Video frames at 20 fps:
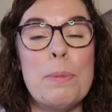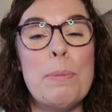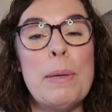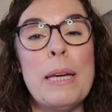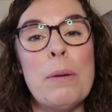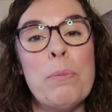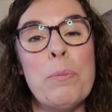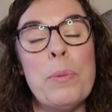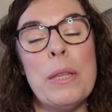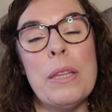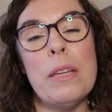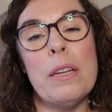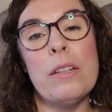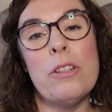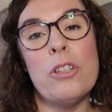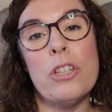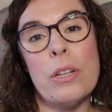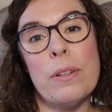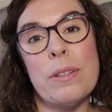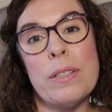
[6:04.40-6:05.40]
to be in with a
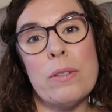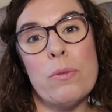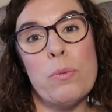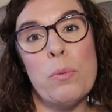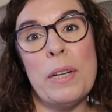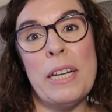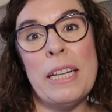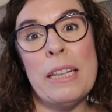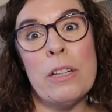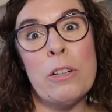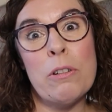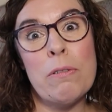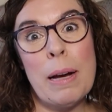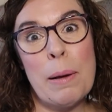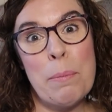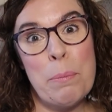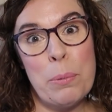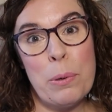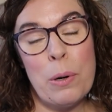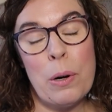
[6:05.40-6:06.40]
chance of winning the
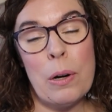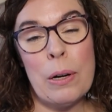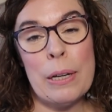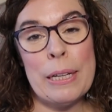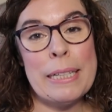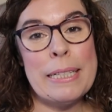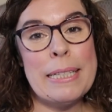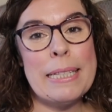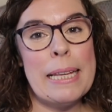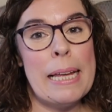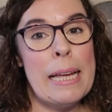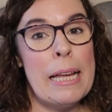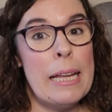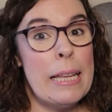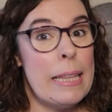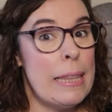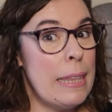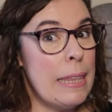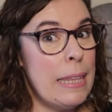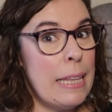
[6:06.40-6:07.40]
grand prize,
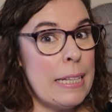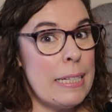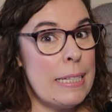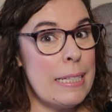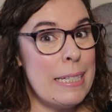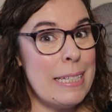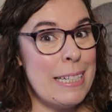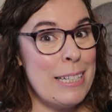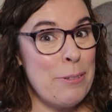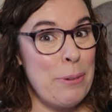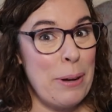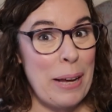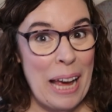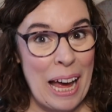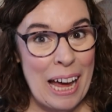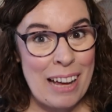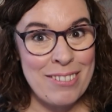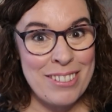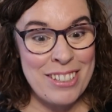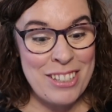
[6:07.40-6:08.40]
this is what you
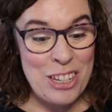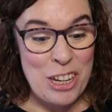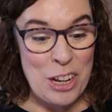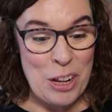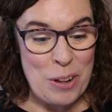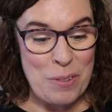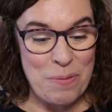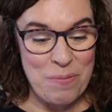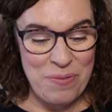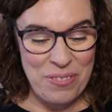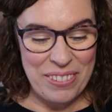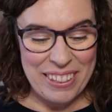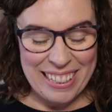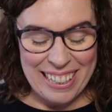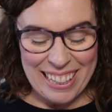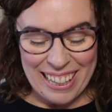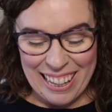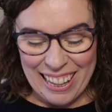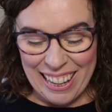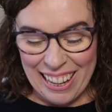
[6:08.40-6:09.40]
have to do.
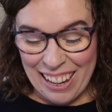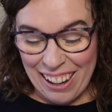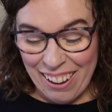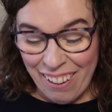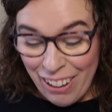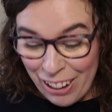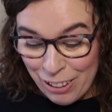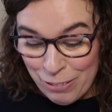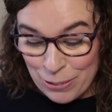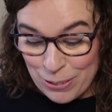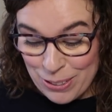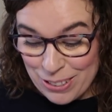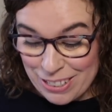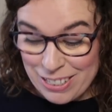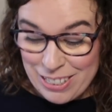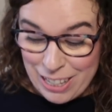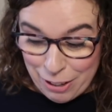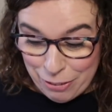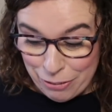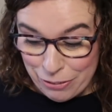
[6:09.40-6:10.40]
I will
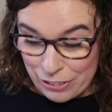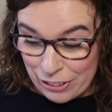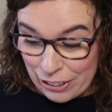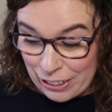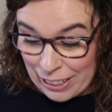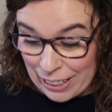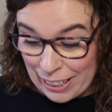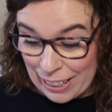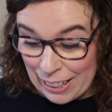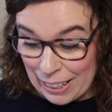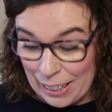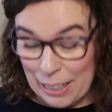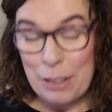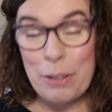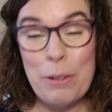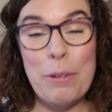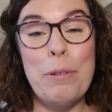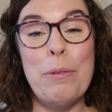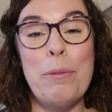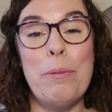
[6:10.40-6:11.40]
definitely
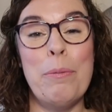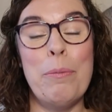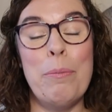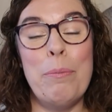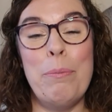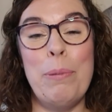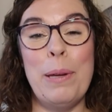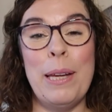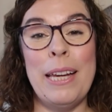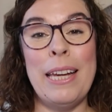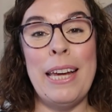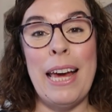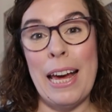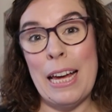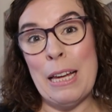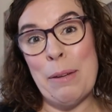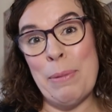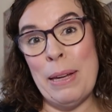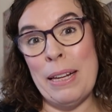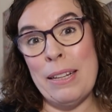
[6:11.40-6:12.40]
be
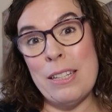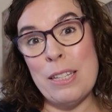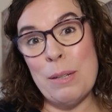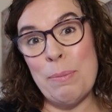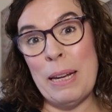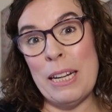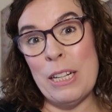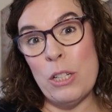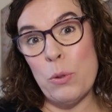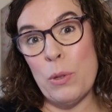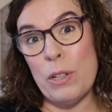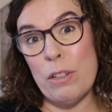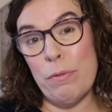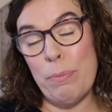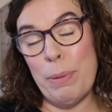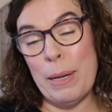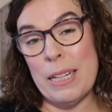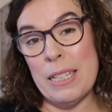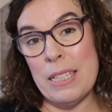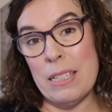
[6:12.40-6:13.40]
aiming to make 12
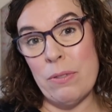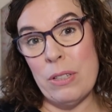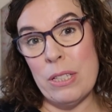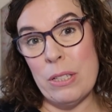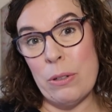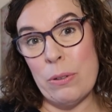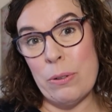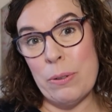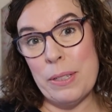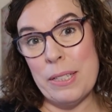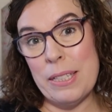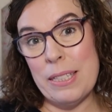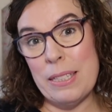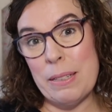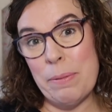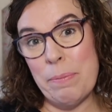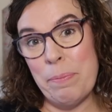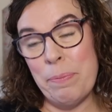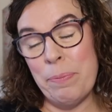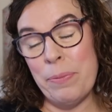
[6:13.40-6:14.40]
pairs of
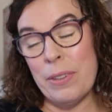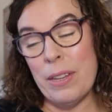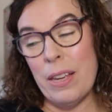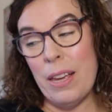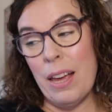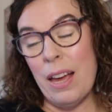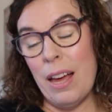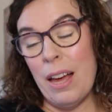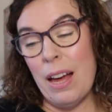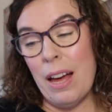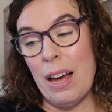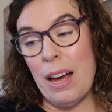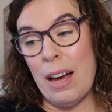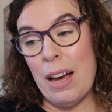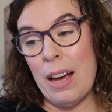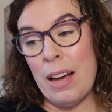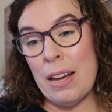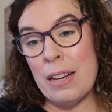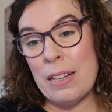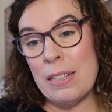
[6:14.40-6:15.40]
socks.
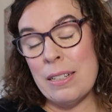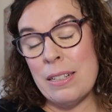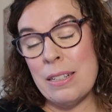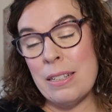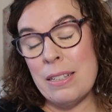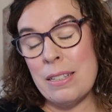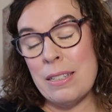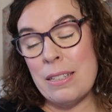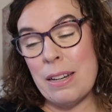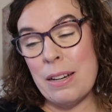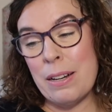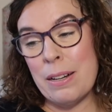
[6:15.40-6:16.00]
And